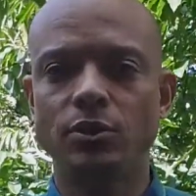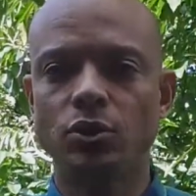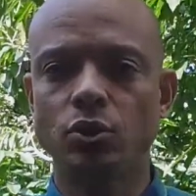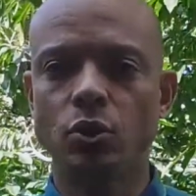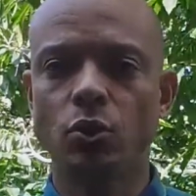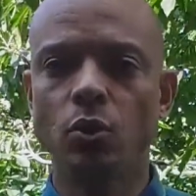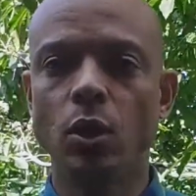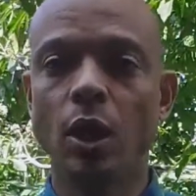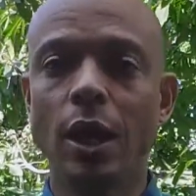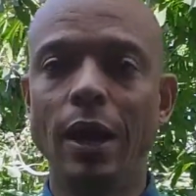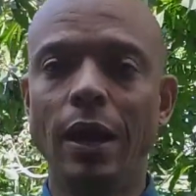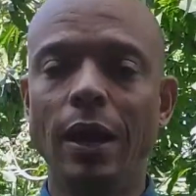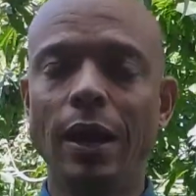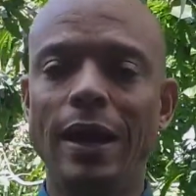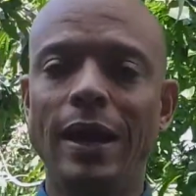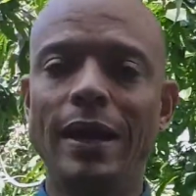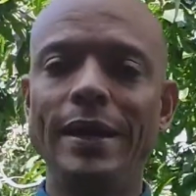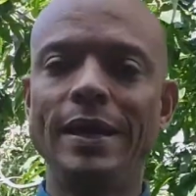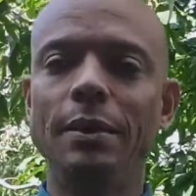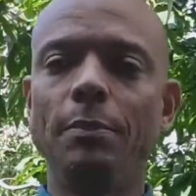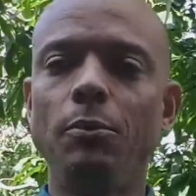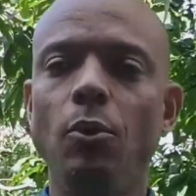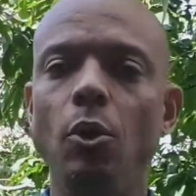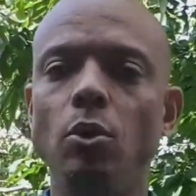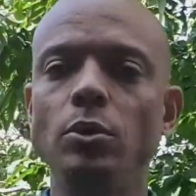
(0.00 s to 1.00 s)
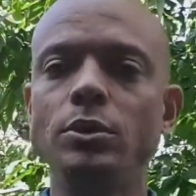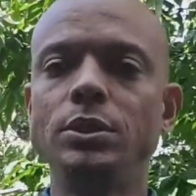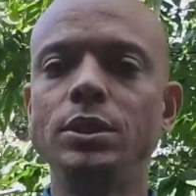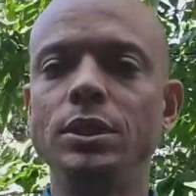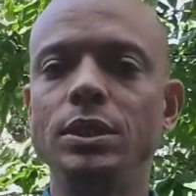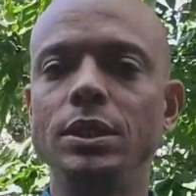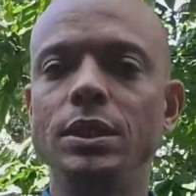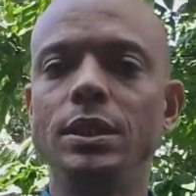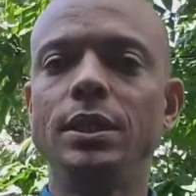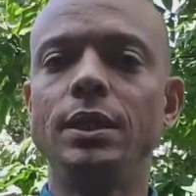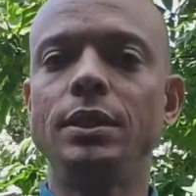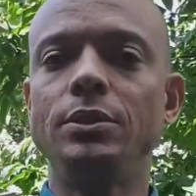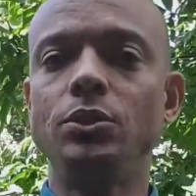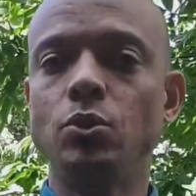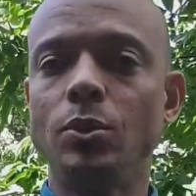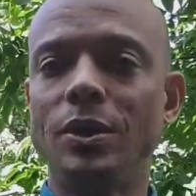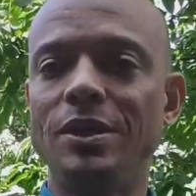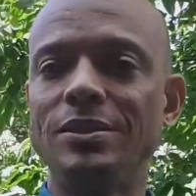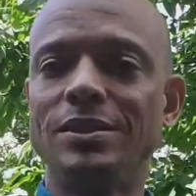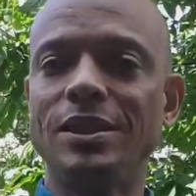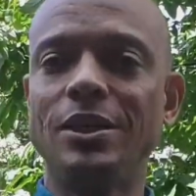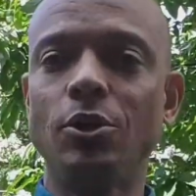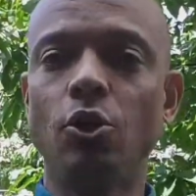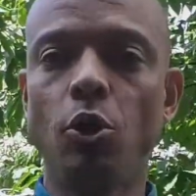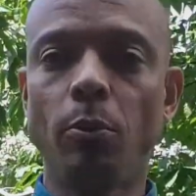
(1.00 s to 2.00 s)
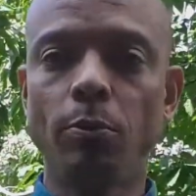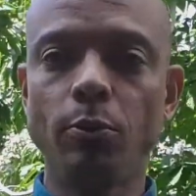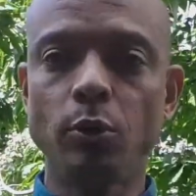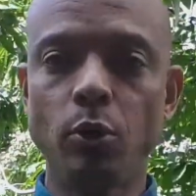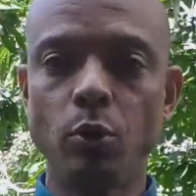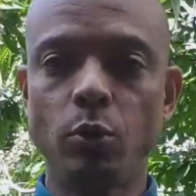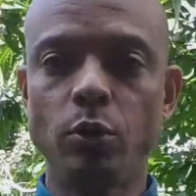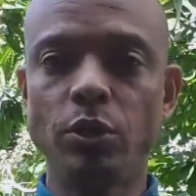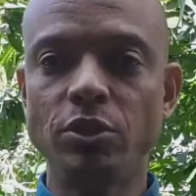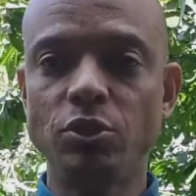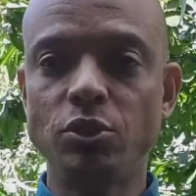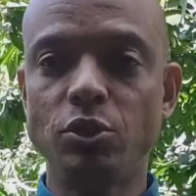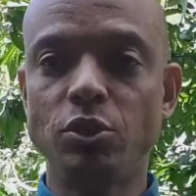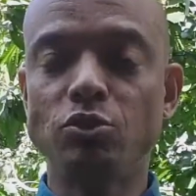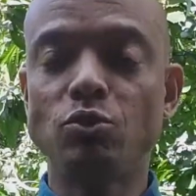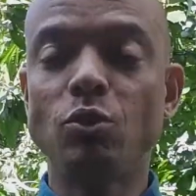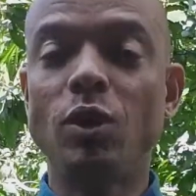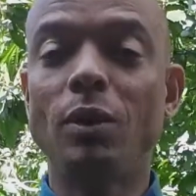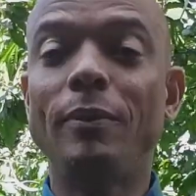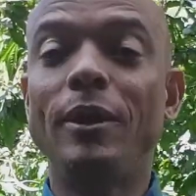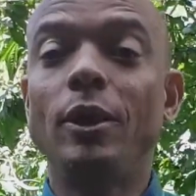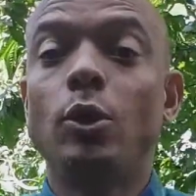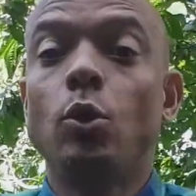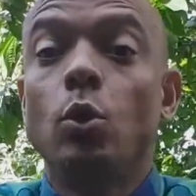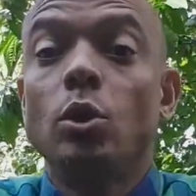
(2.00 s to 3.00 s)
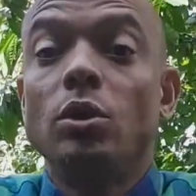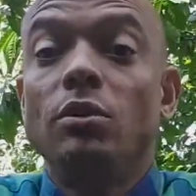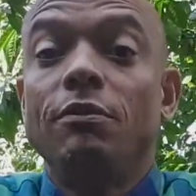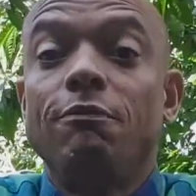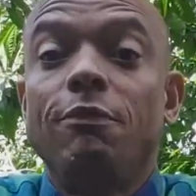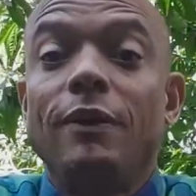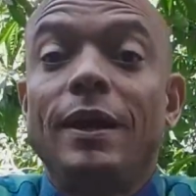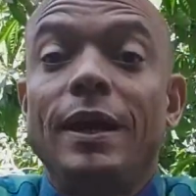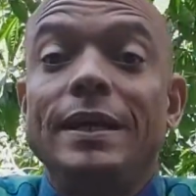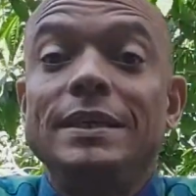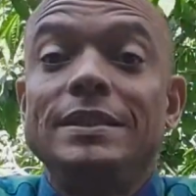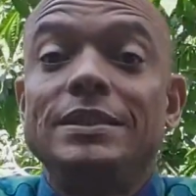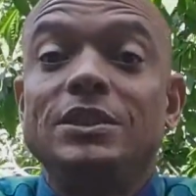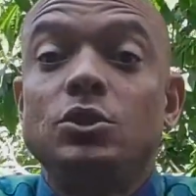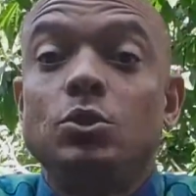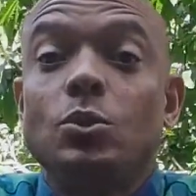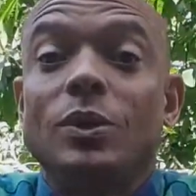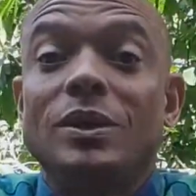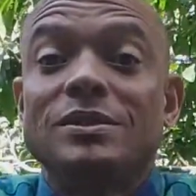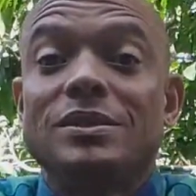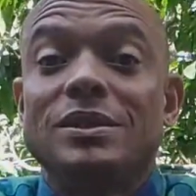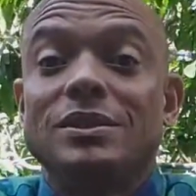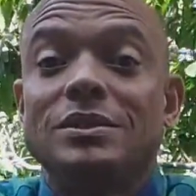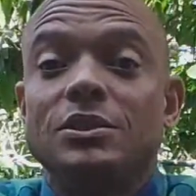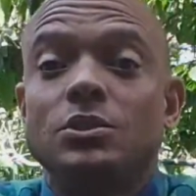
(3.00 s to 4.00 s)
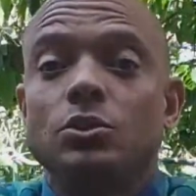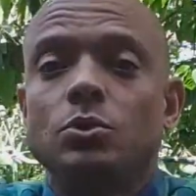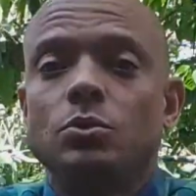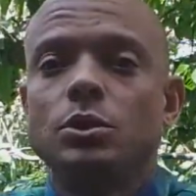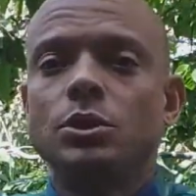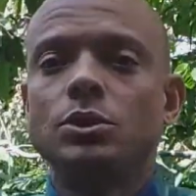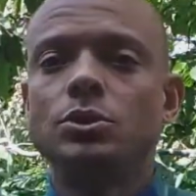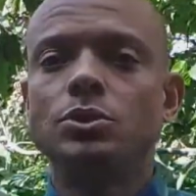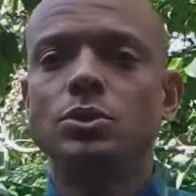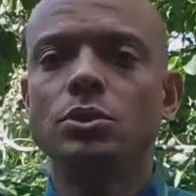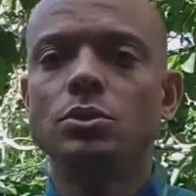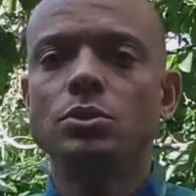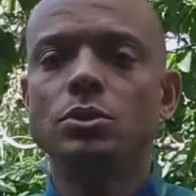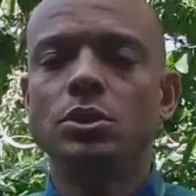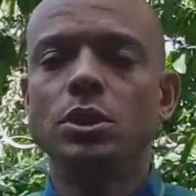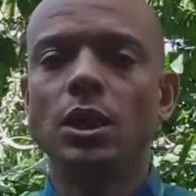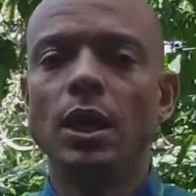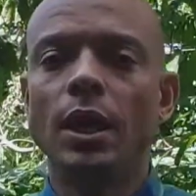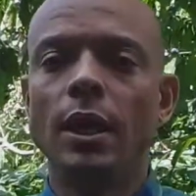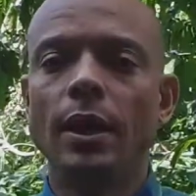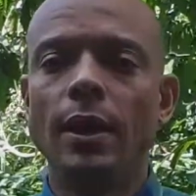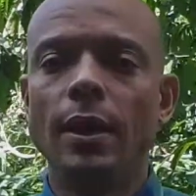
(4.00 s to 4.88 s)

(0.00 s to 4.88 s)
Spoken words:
So I am on here to answer a couple of questions. Why am I qualified to answer these questions?